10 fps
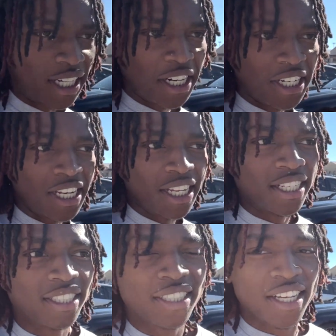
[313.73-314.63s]

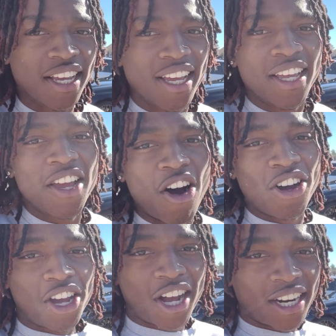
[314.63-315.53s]
goodness. Y'all,
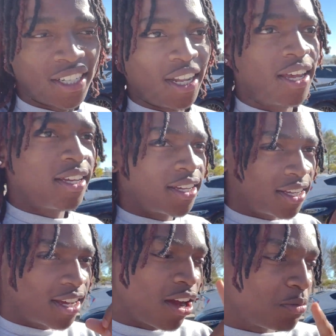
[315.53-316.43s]
y'all gotta like,
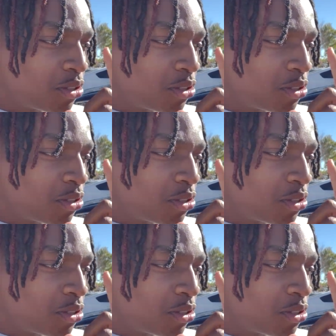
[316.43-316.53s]
comment,